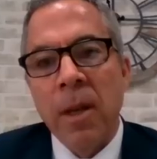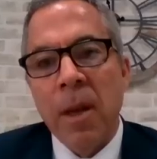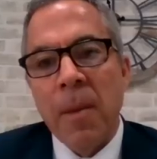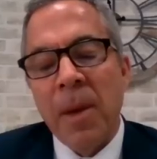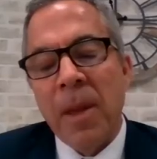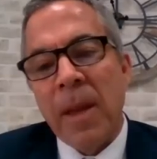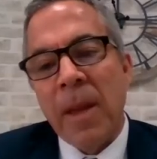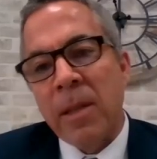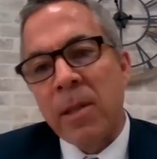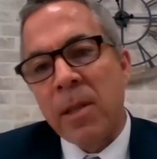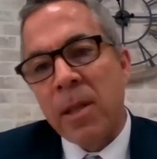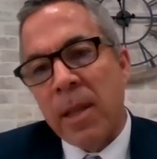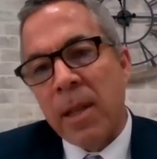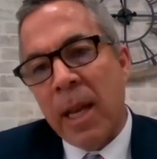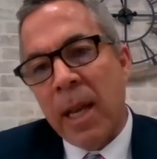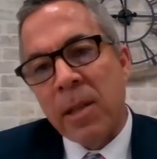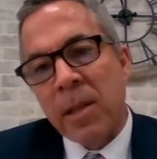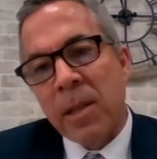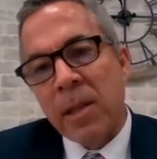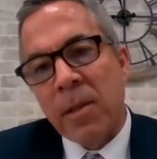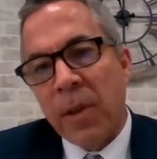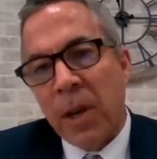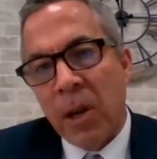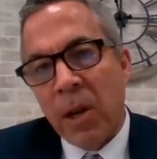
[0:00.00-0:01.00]
I mean,
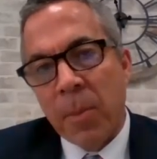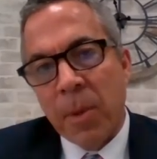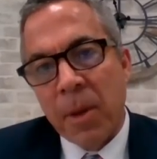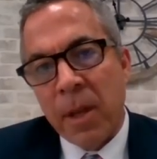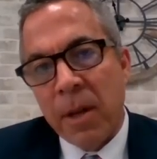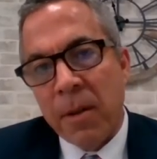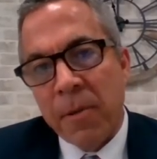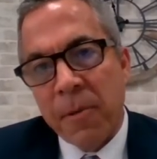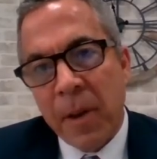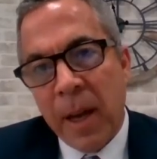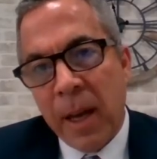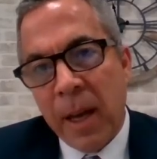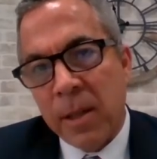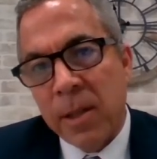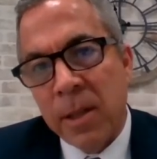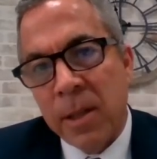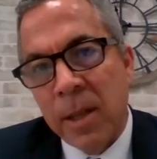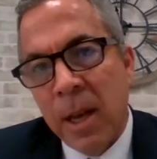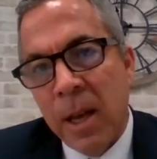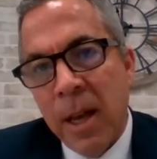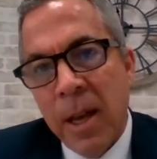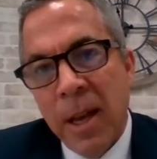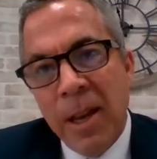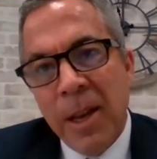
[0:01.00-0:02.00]
that's a variable that
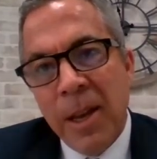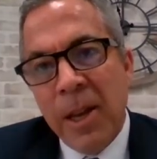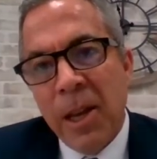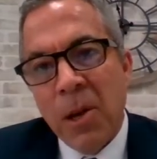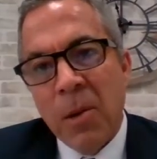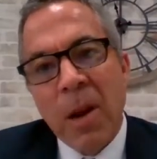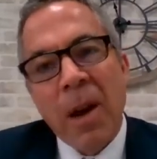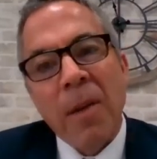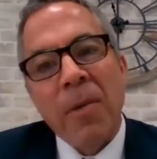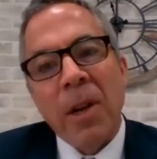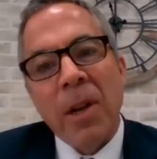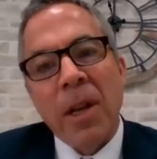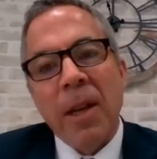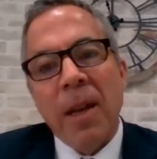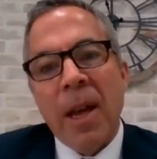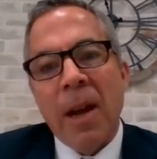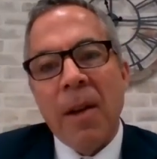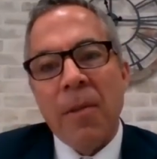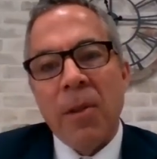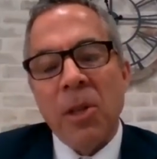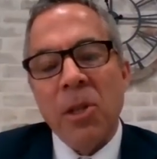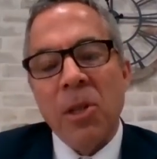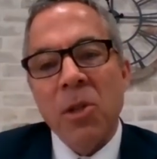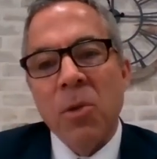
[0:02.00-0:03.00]
affects,
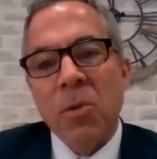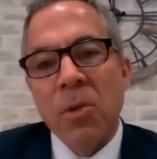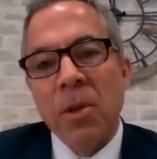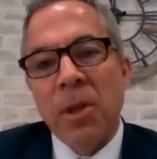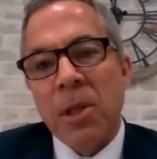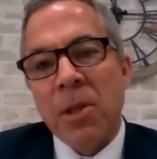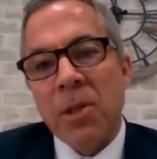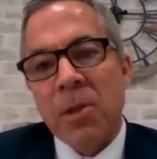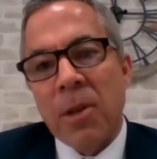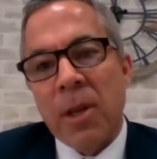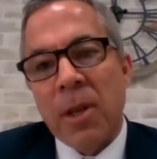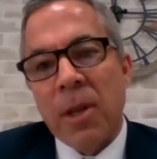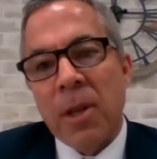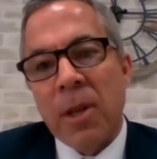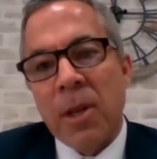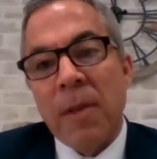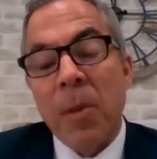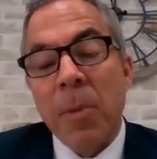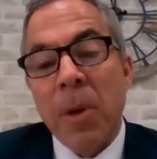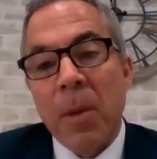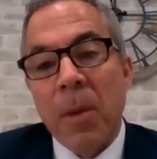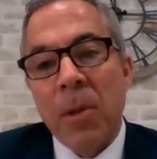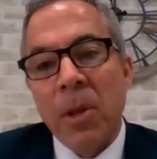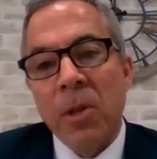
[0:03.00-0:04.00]
every school district,
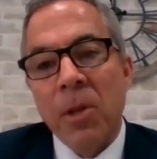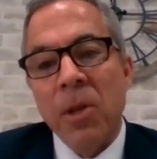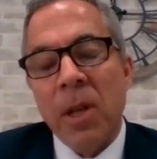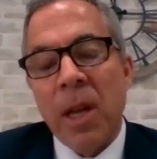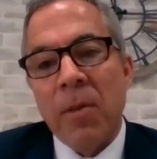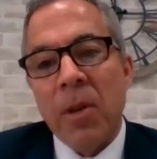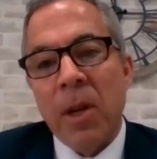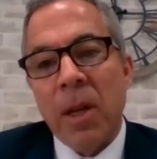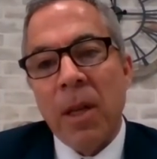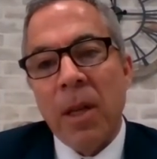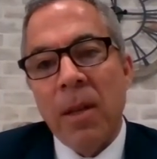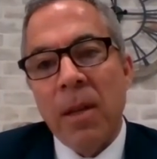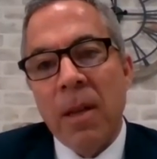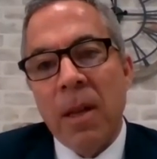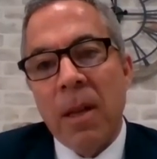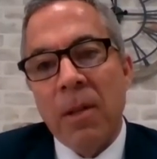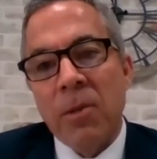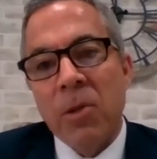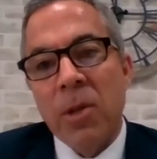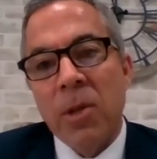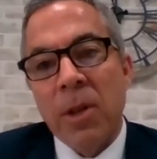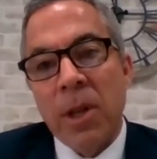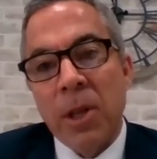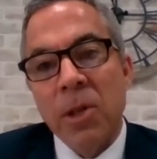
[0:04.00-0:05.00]
every
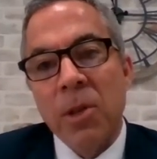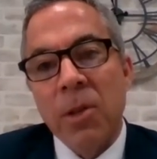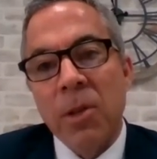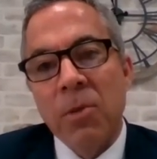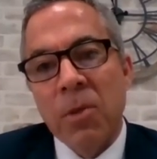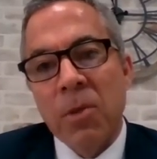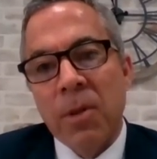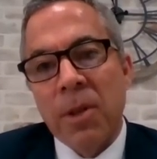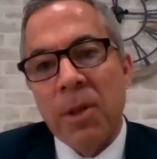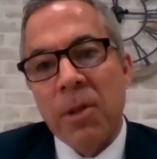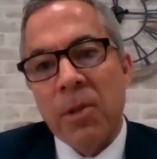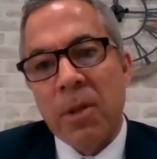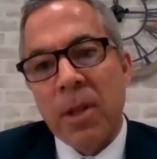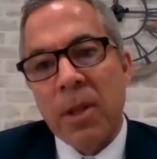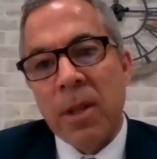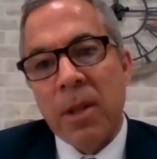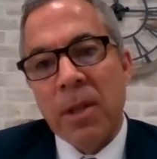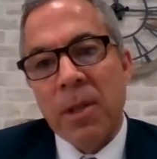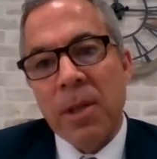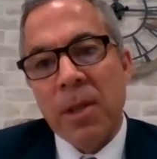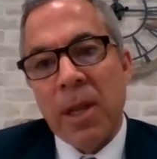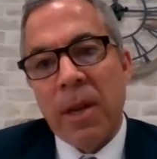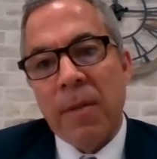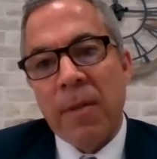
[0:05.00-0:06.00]
traditional school district in
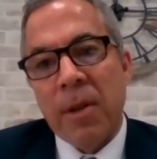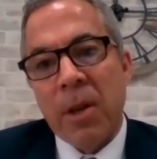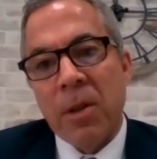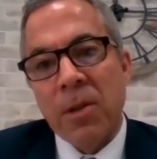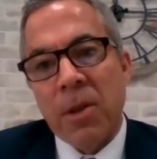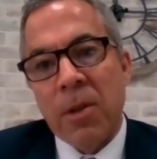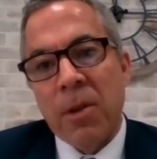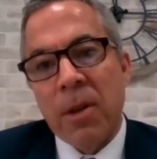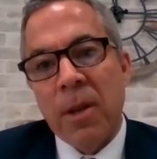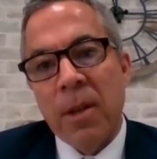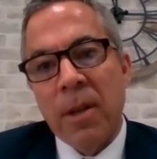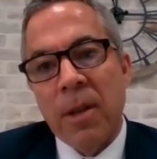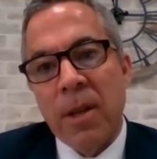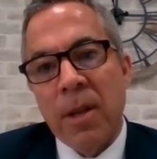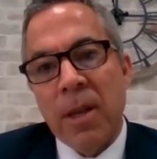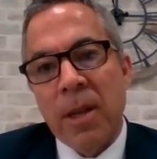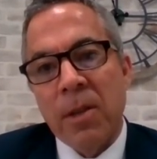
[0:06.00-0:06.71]
the state of Arizona.